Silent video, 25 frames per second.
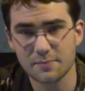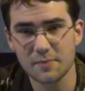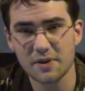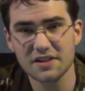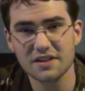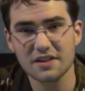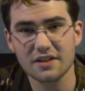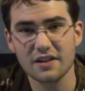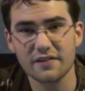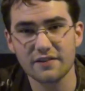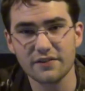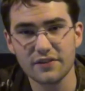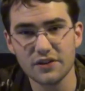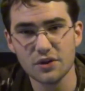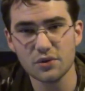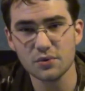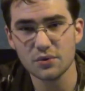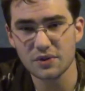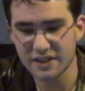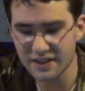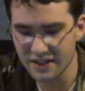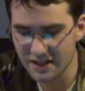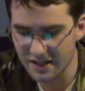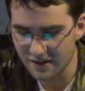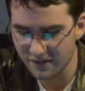missing a few
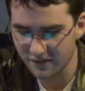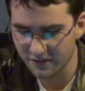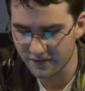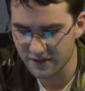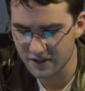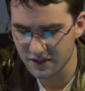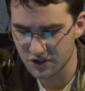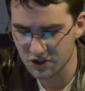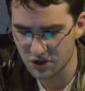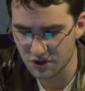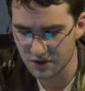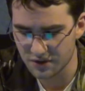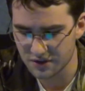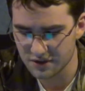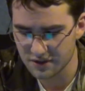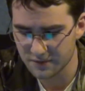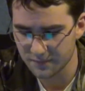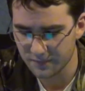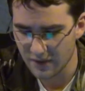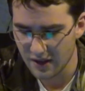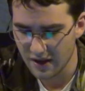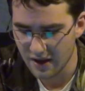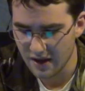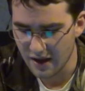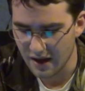key features,
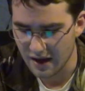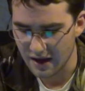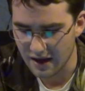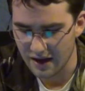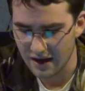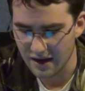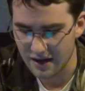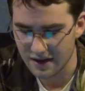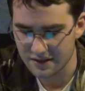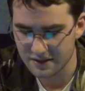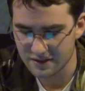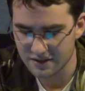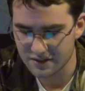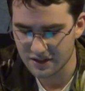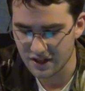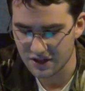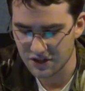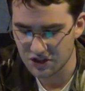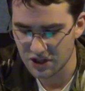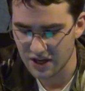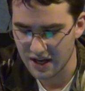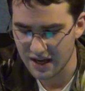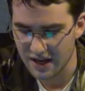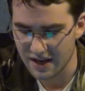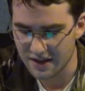uh,
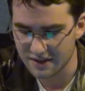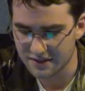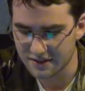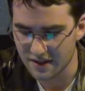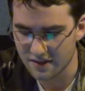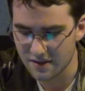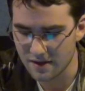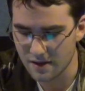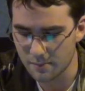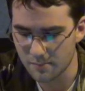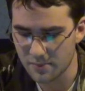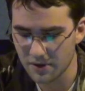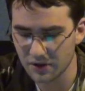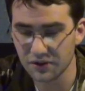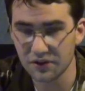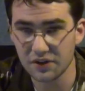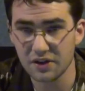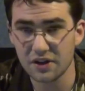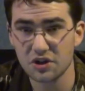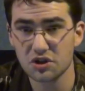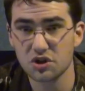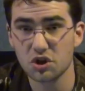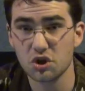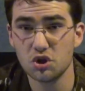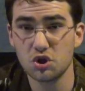such as the
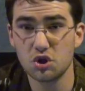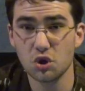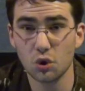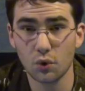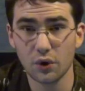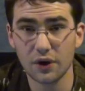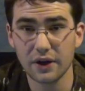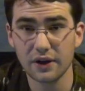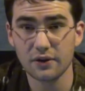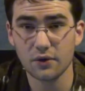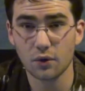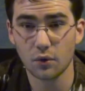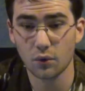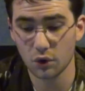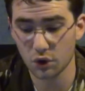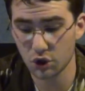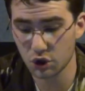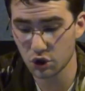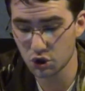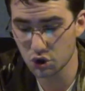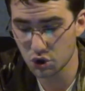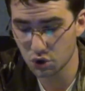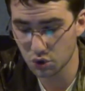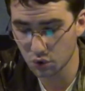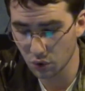ability to join or
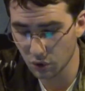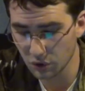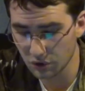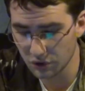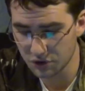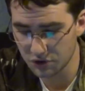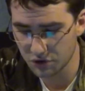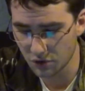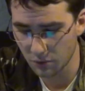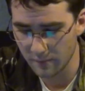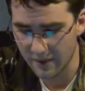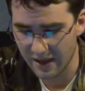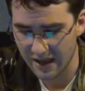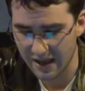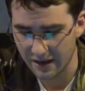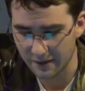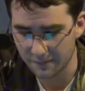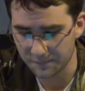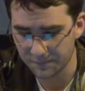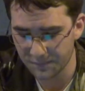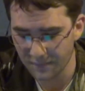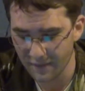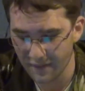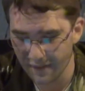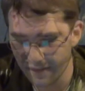control a domain,
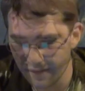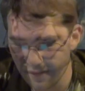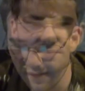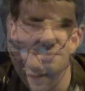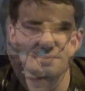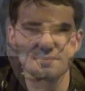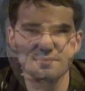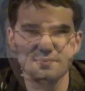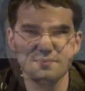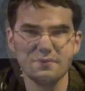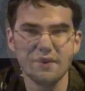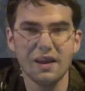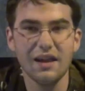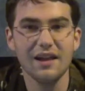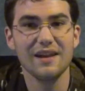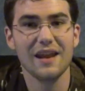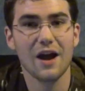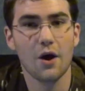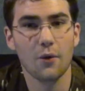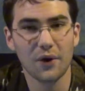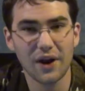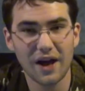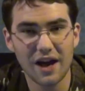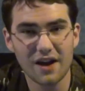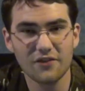
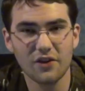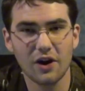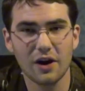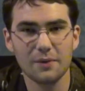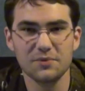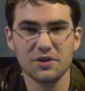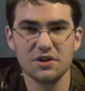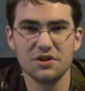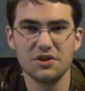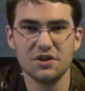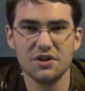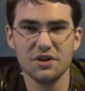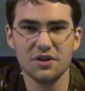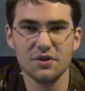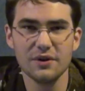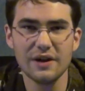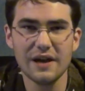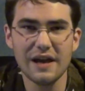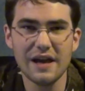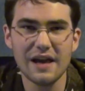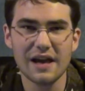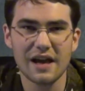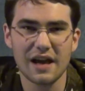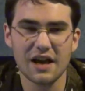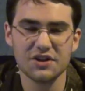now what I've opted to do
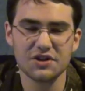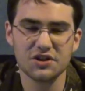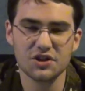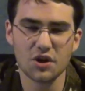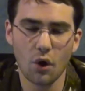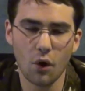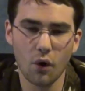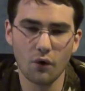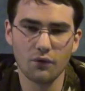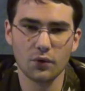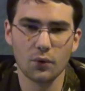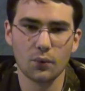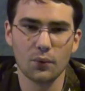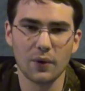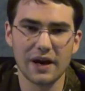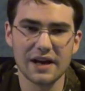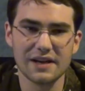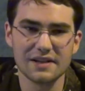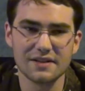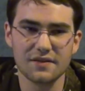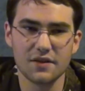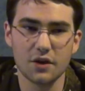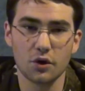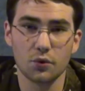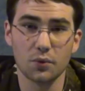is to
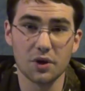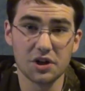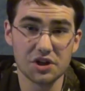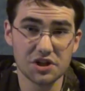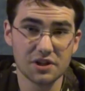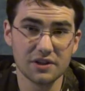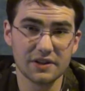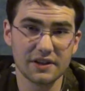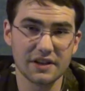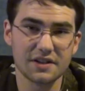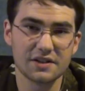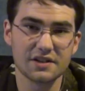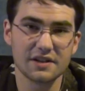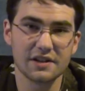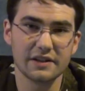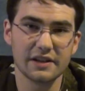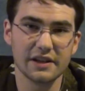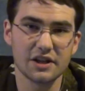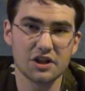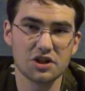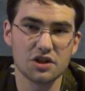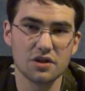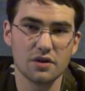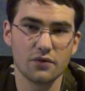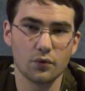overwrite the original
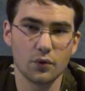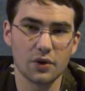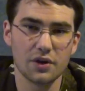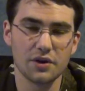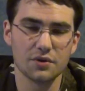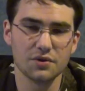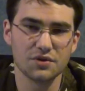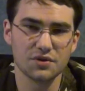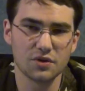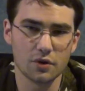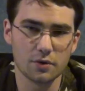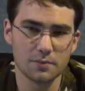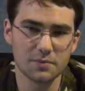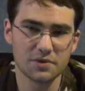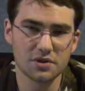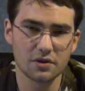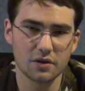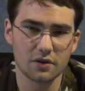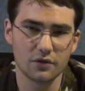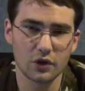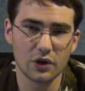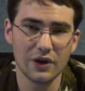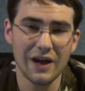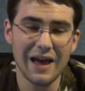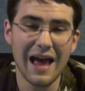installation of Windows Home
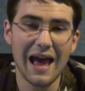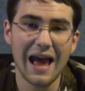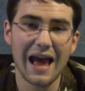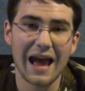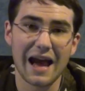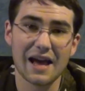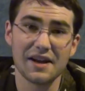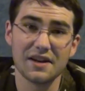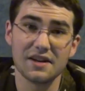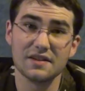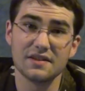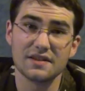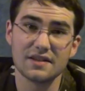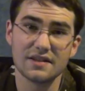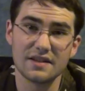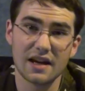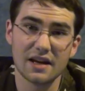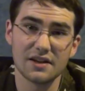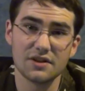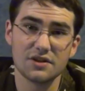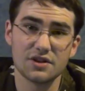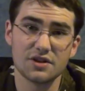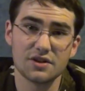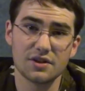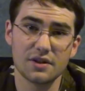Server and
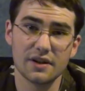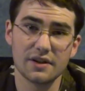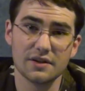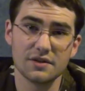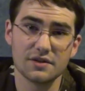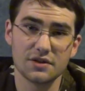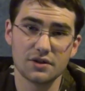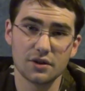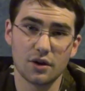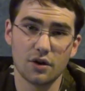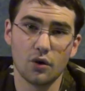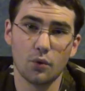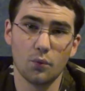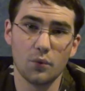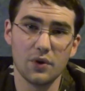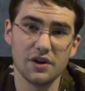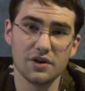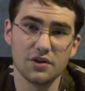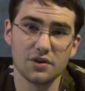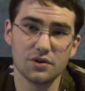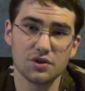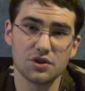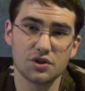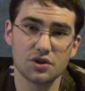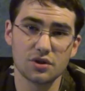instead install
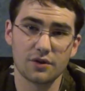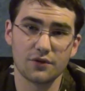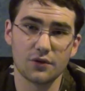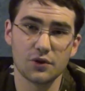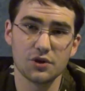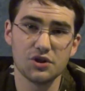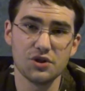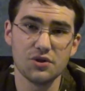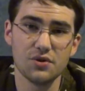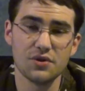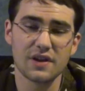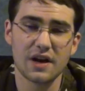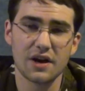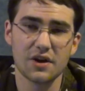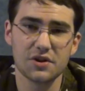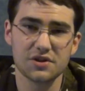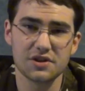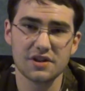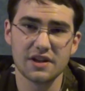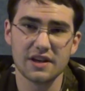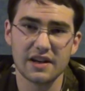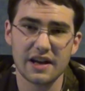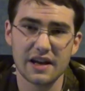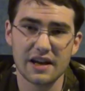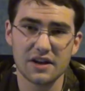Windows Server
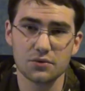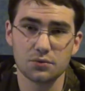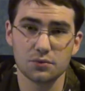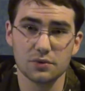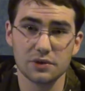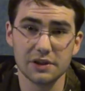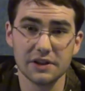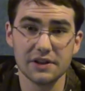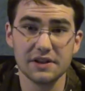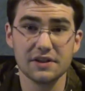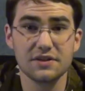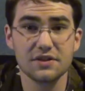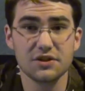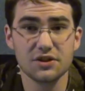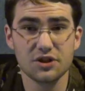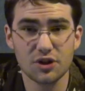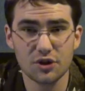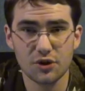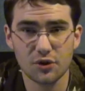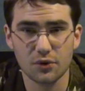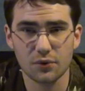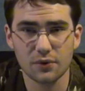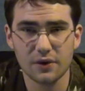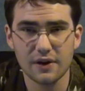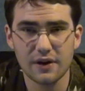2008 Release
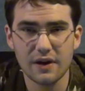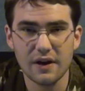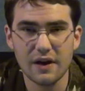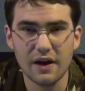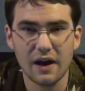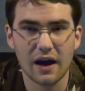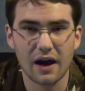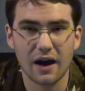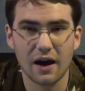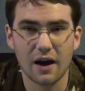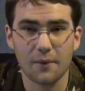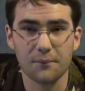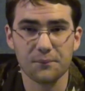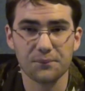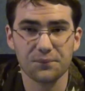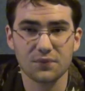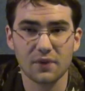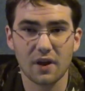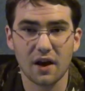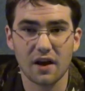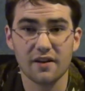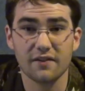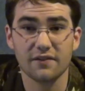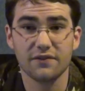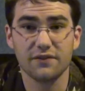2, um,
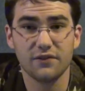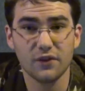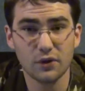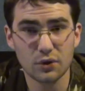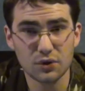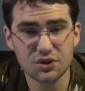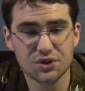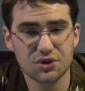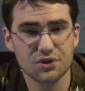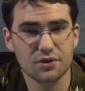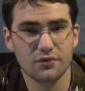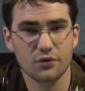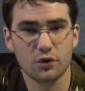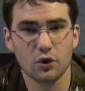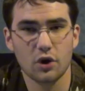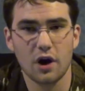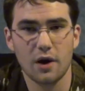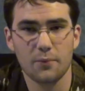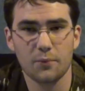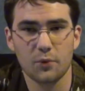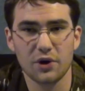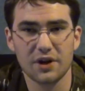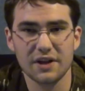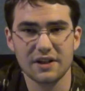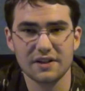a full server
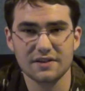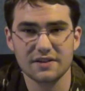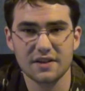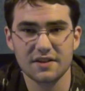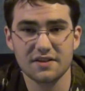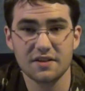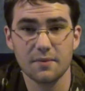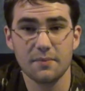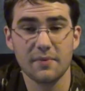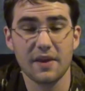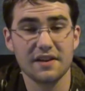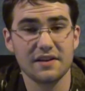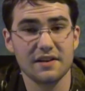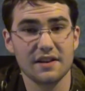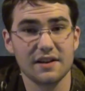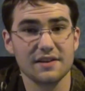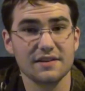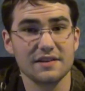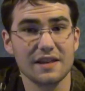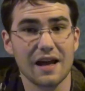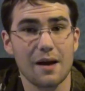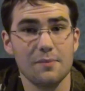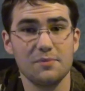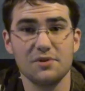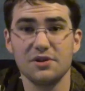operating system that
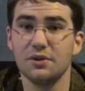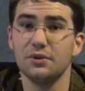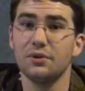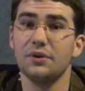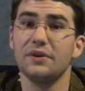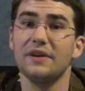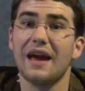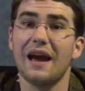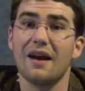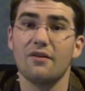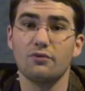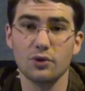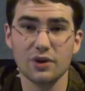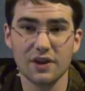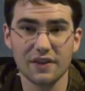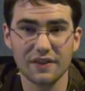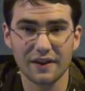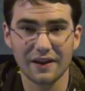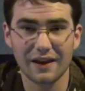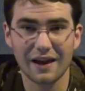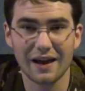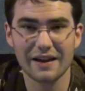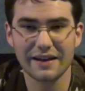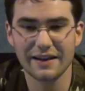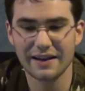does absolutely
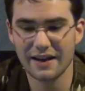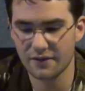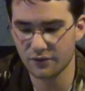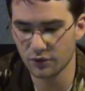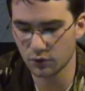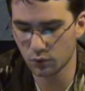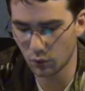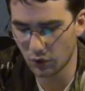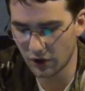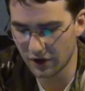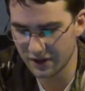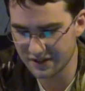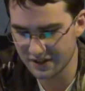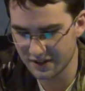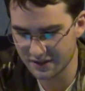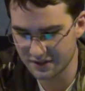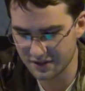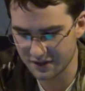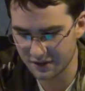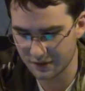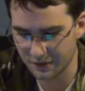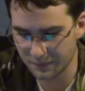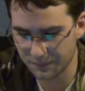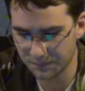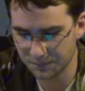everything I could ever want it
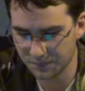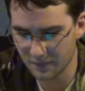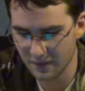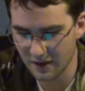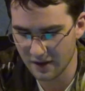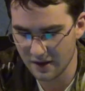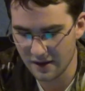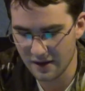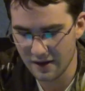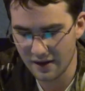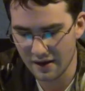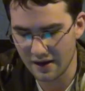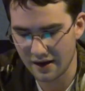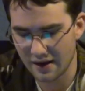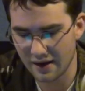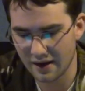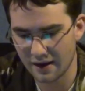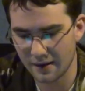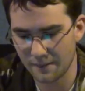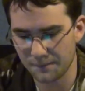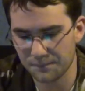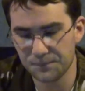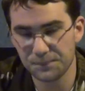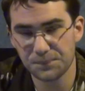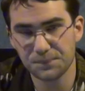to.
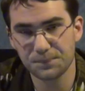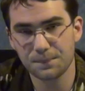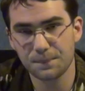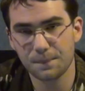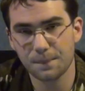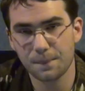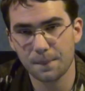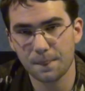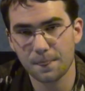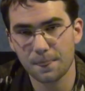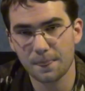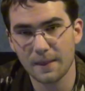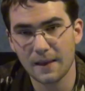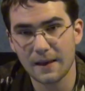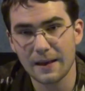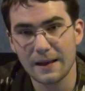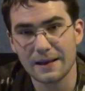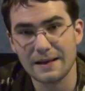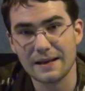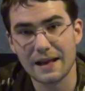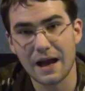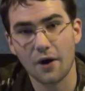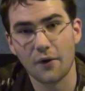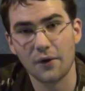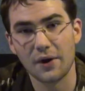Um,
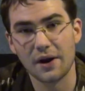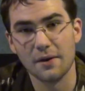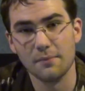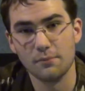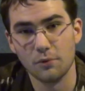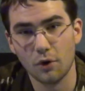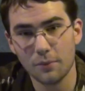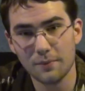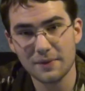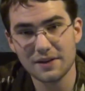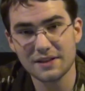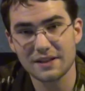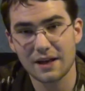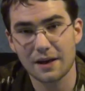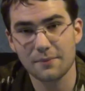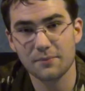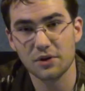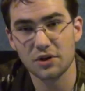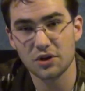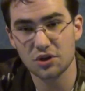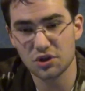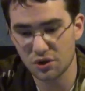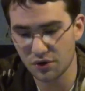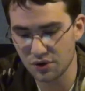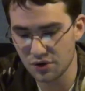now in a moment I'm
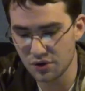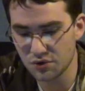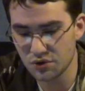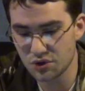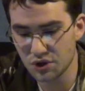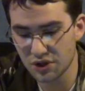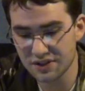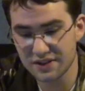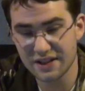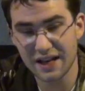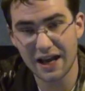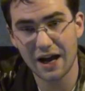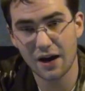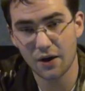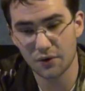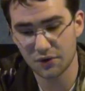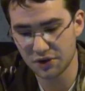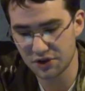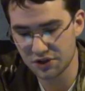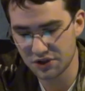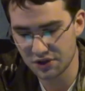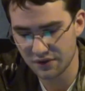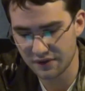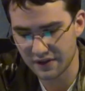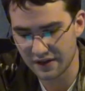going to show you just how to
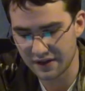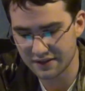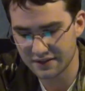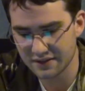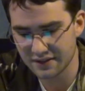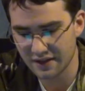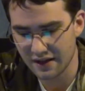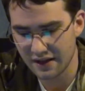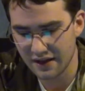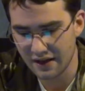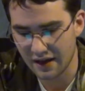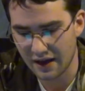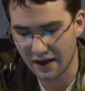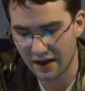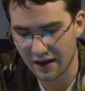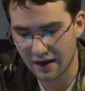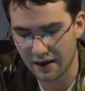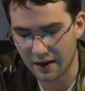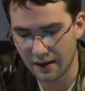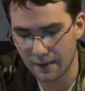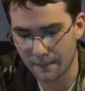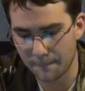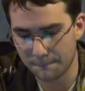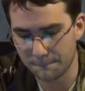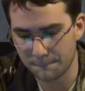do this,
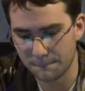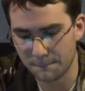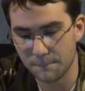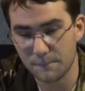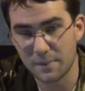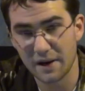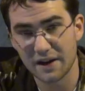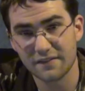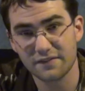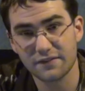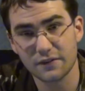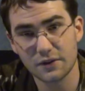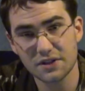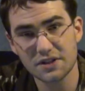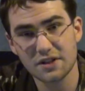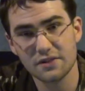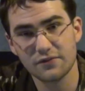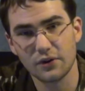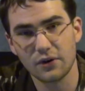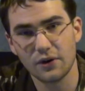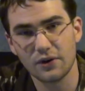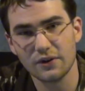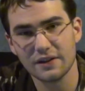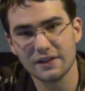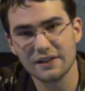um, but first of
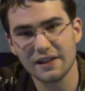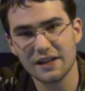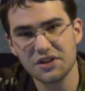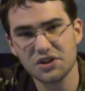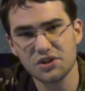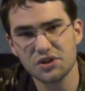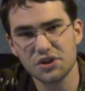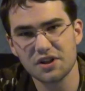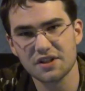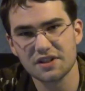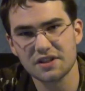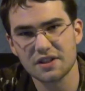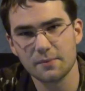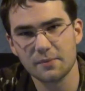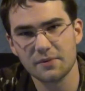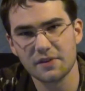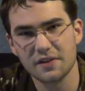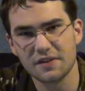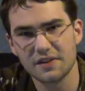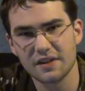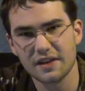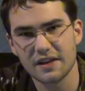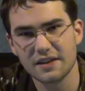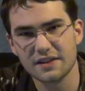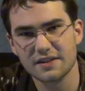all let's look at some of the
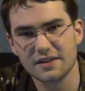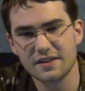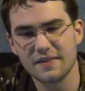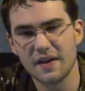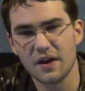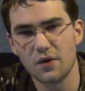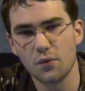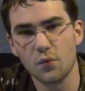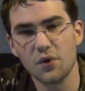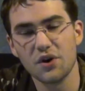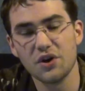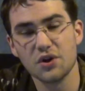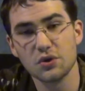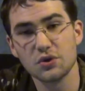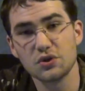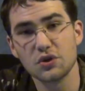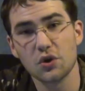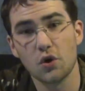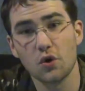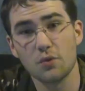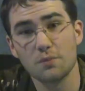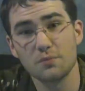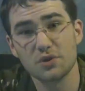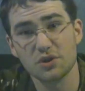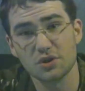things that Windows Home